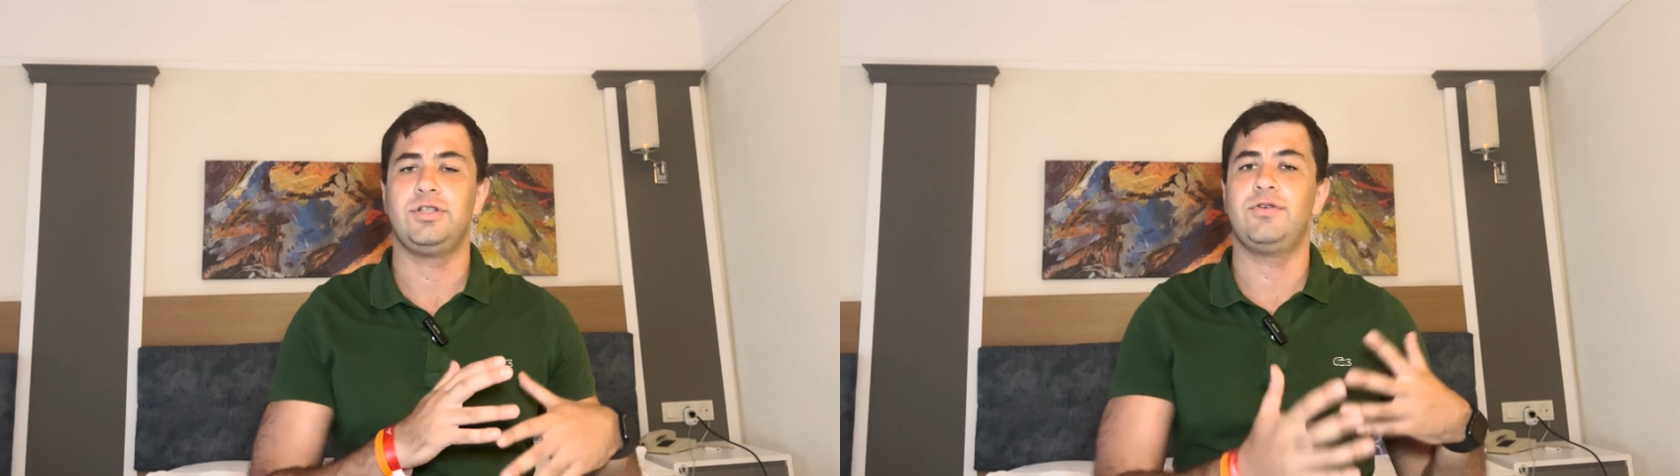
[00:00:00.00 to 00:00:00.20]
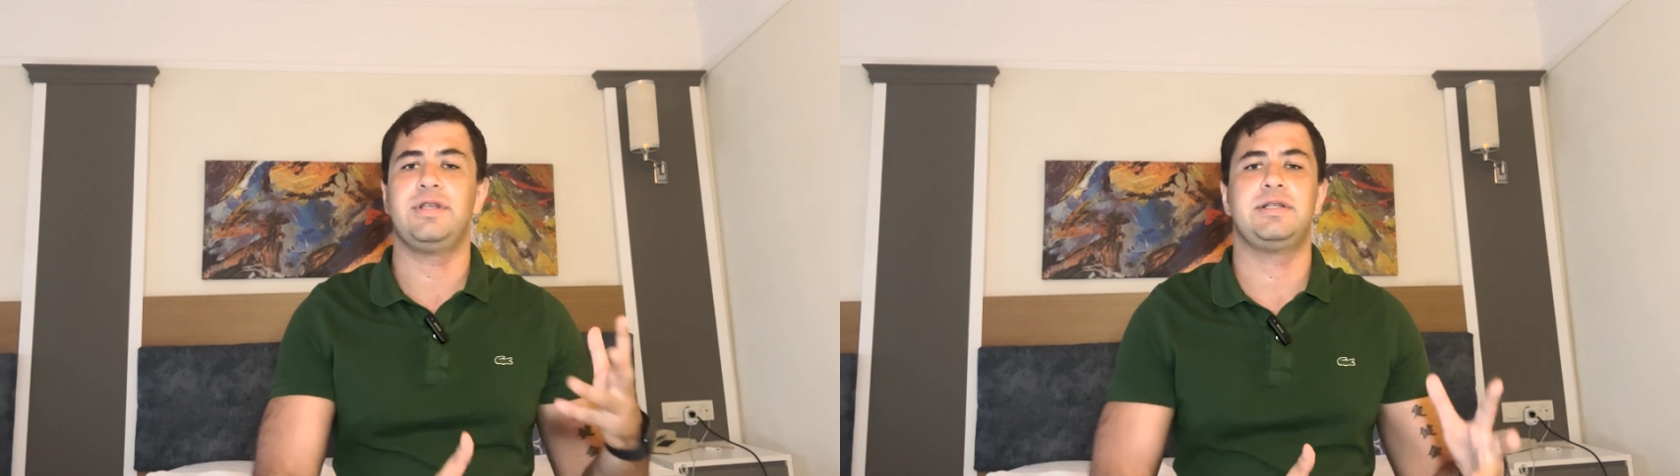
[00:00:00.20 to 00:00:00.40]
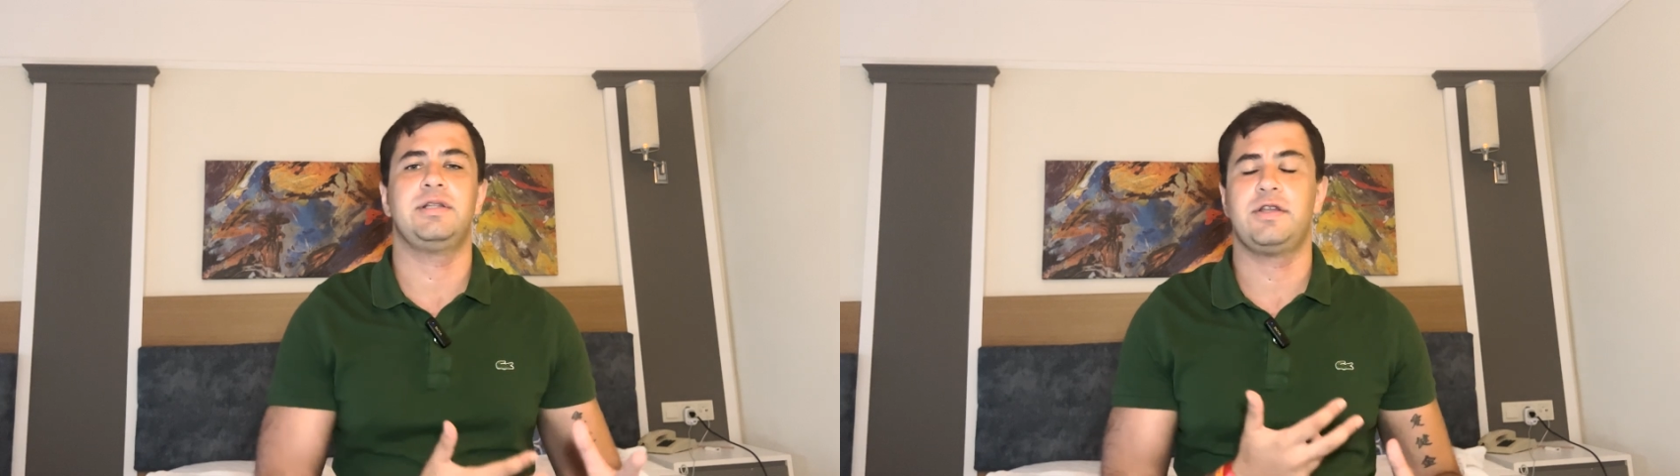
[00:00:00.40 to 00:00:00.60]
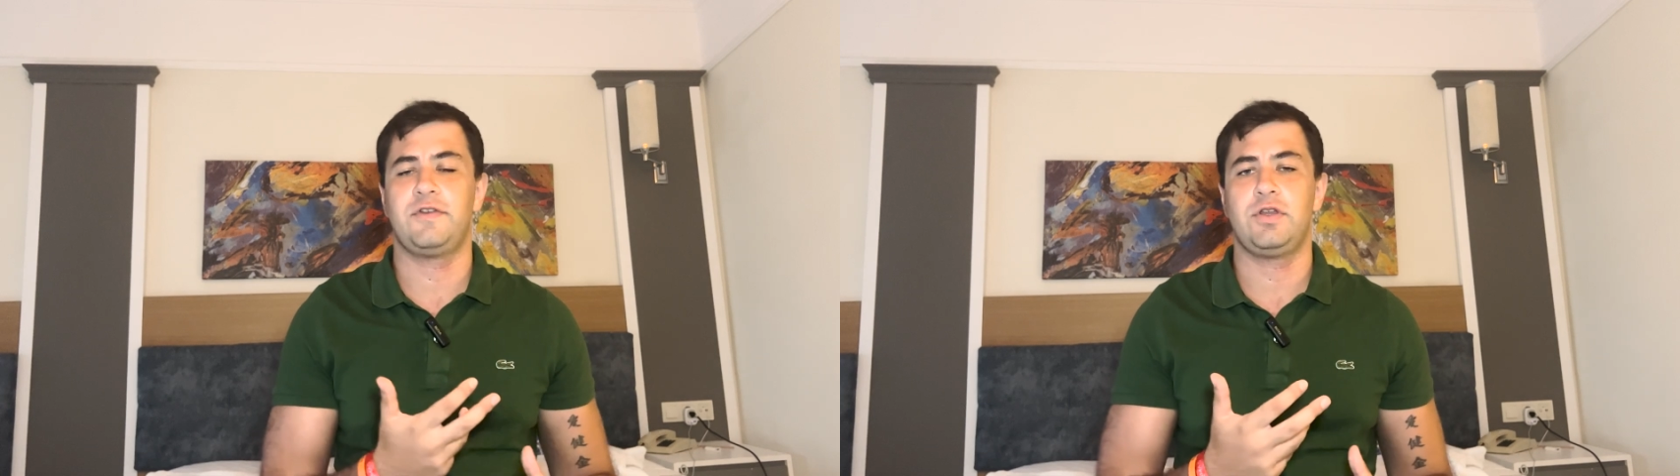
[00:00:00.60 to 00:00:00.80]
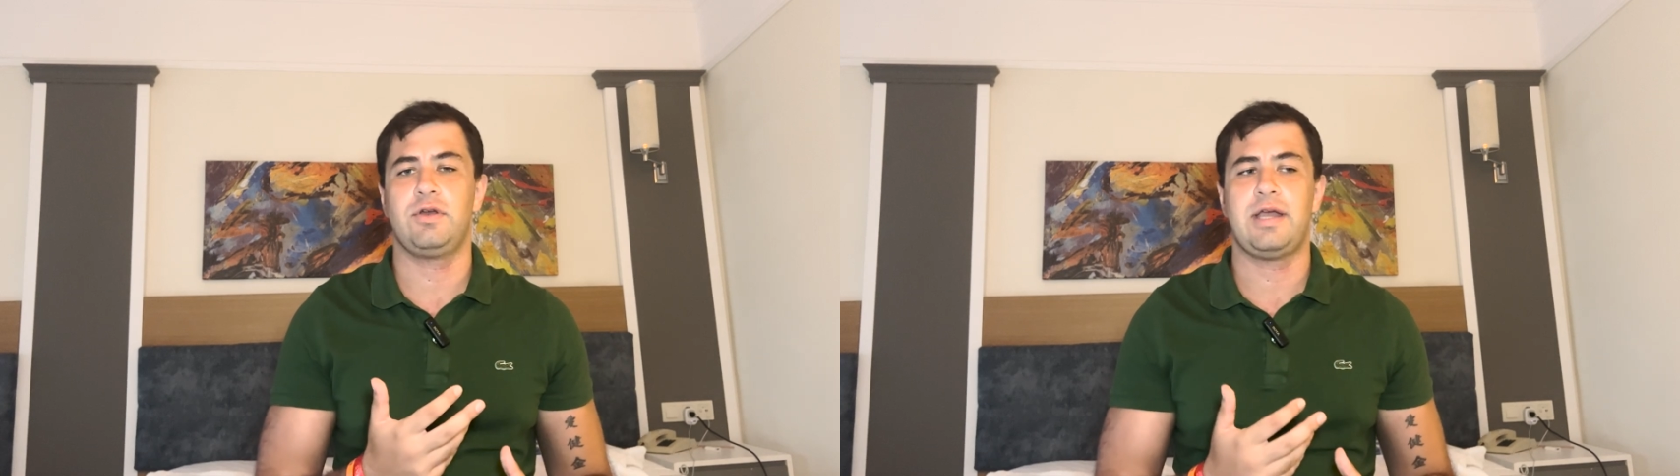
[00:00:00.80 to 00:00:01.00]
doing this
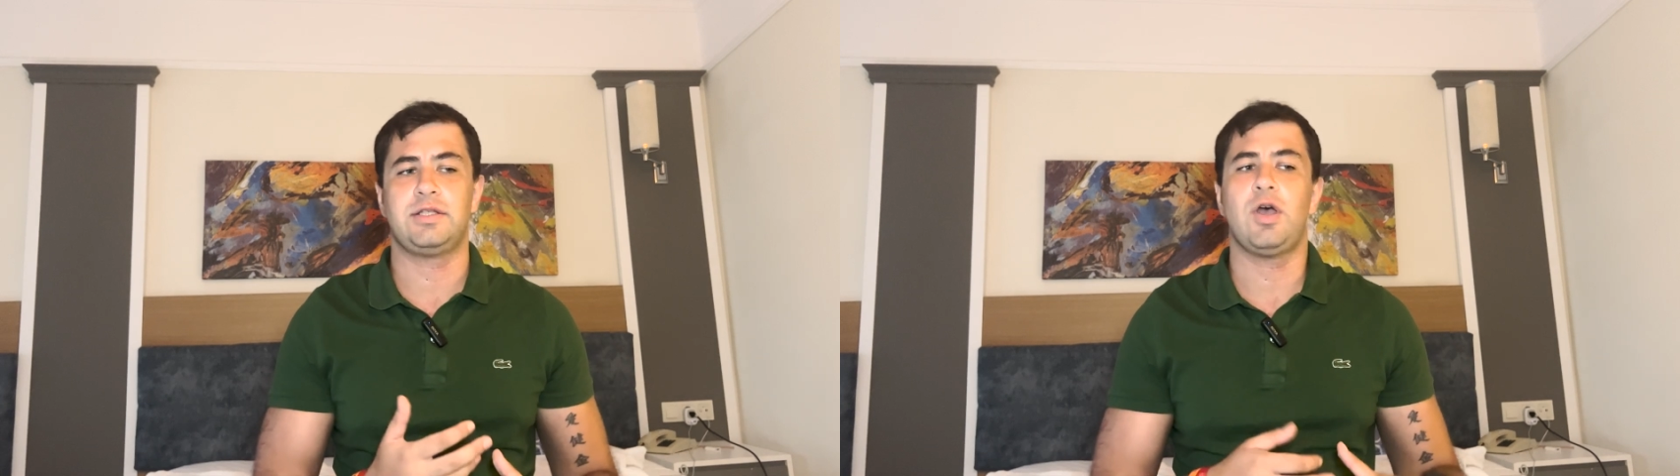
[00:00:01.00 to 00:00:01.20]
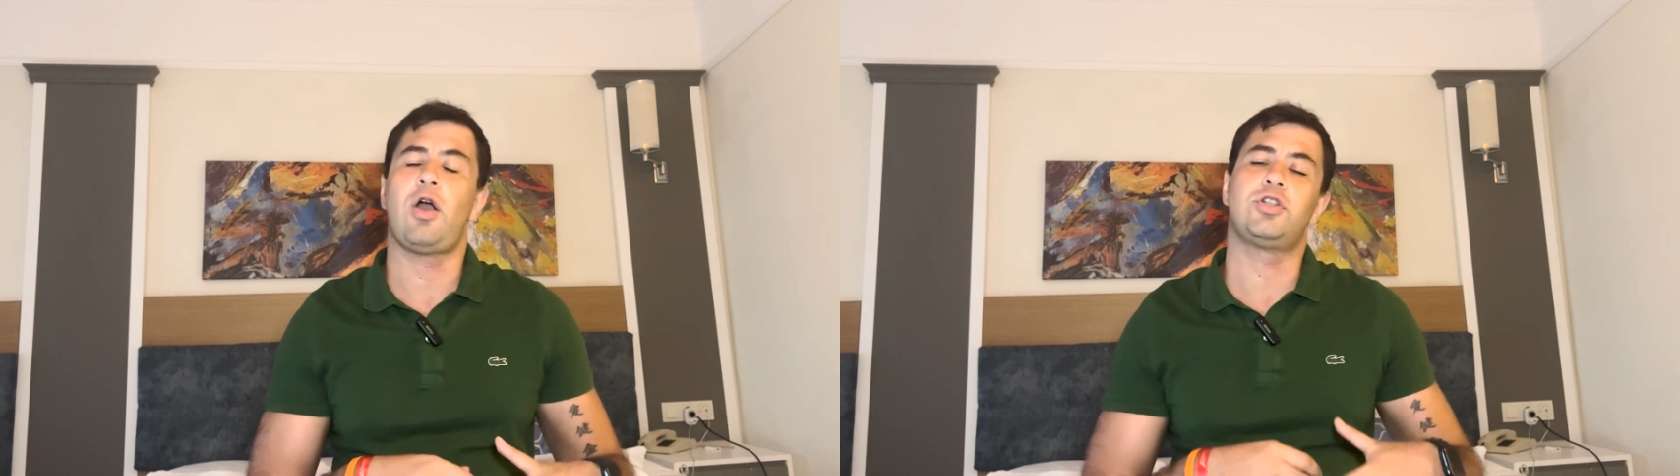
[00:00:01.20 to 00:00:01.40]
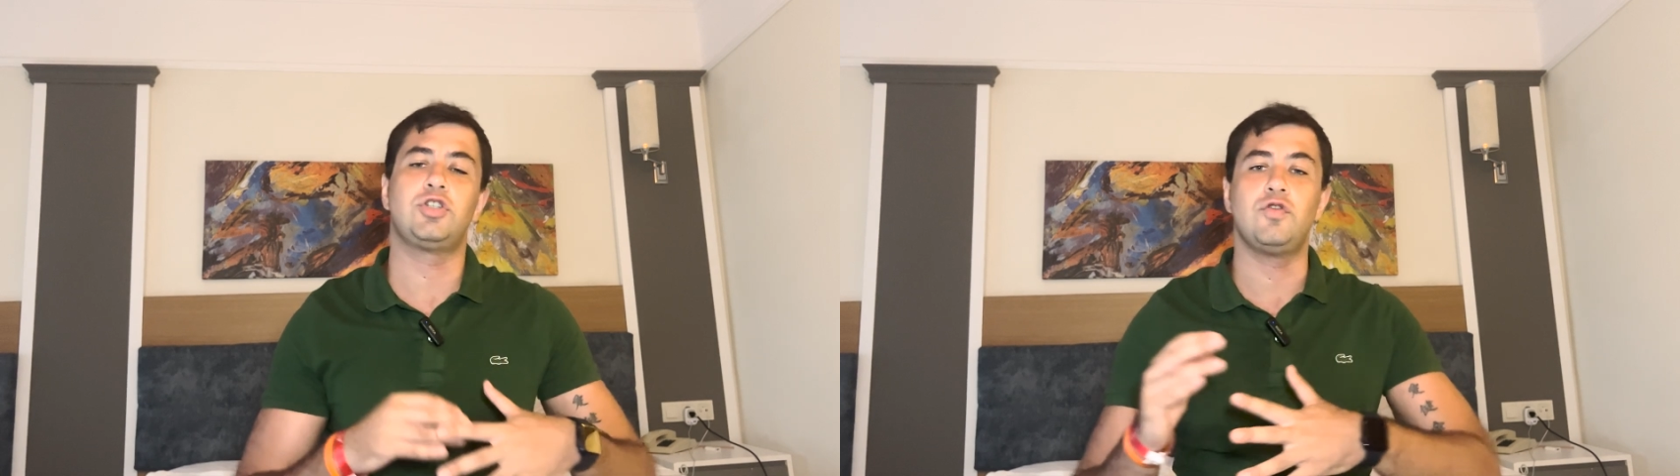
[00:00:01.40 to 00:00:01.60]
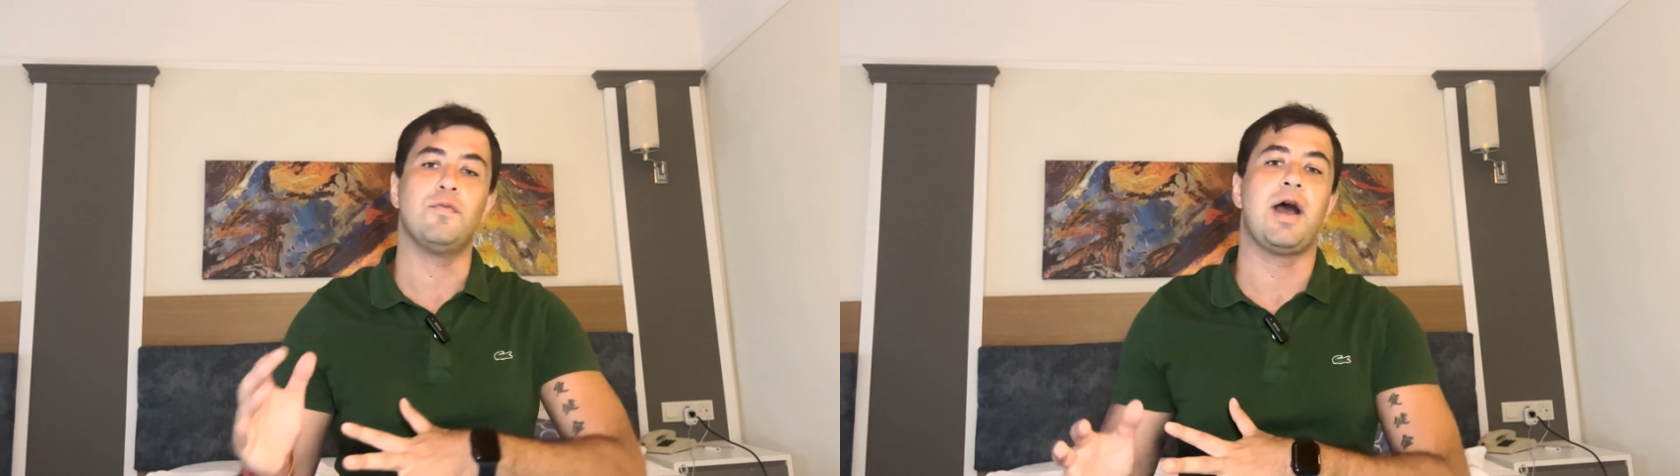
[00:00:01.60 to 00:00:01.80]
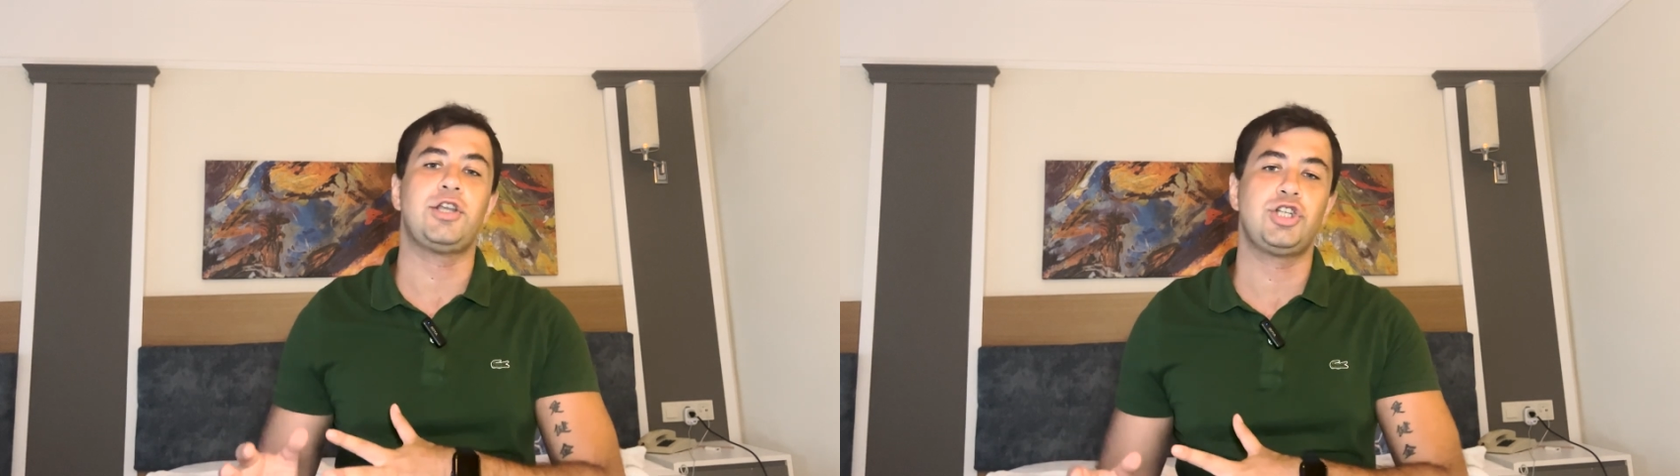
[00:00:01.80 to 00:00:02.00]
interview and talk too
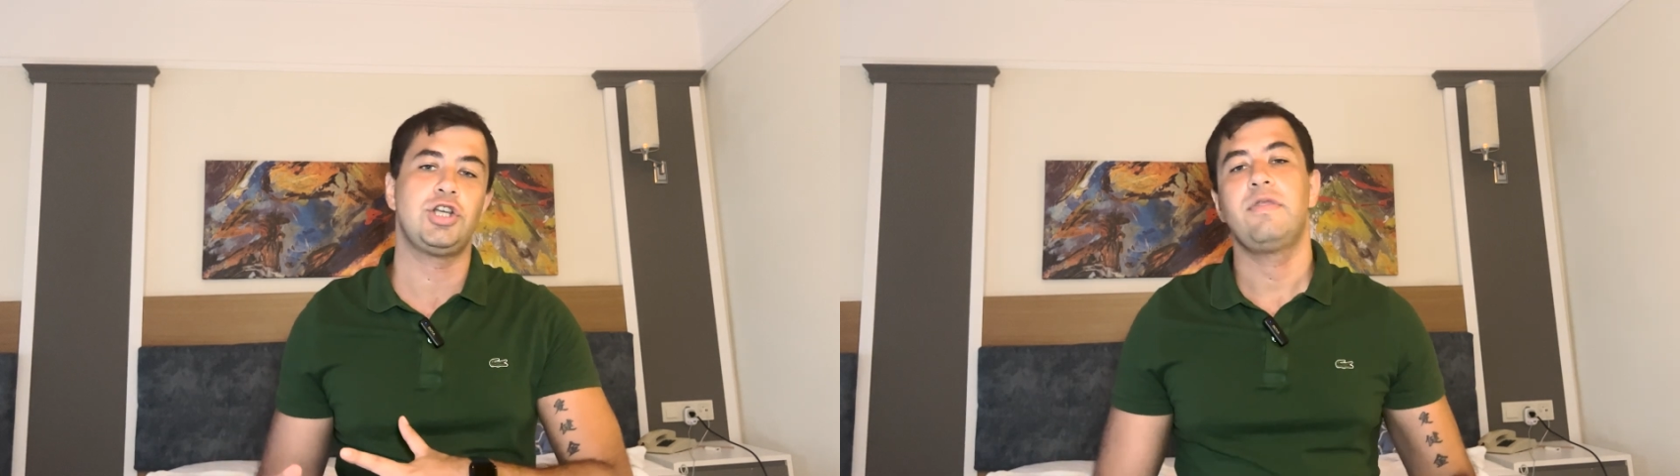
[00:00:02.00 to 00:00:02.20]
much